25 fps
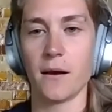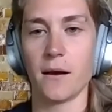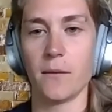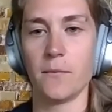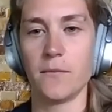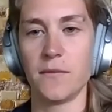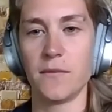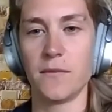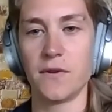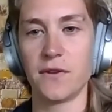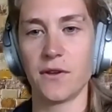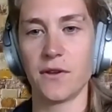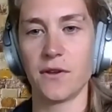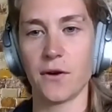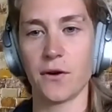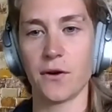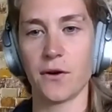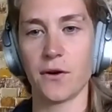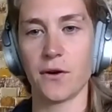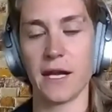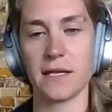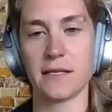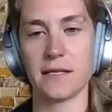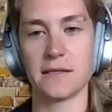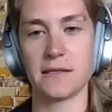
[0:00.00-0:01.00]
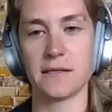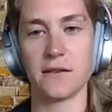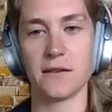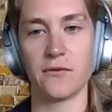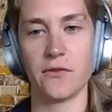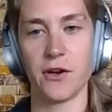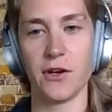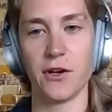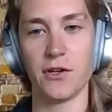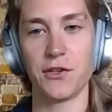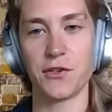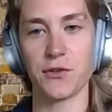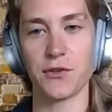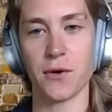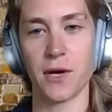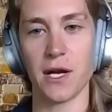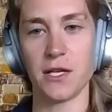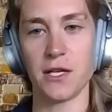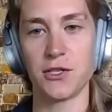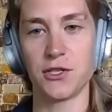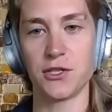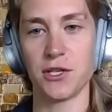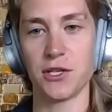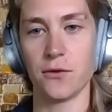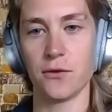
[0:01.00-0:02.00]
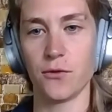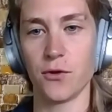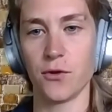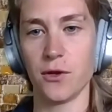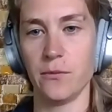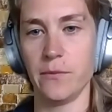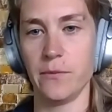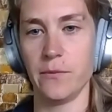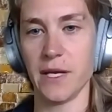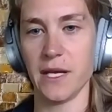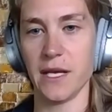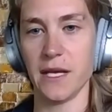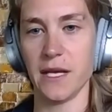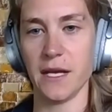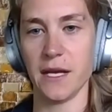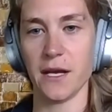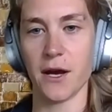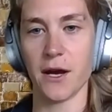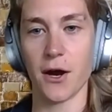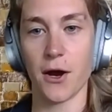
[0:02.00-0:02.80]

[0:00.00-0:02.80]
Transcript: So I guess the first question would be,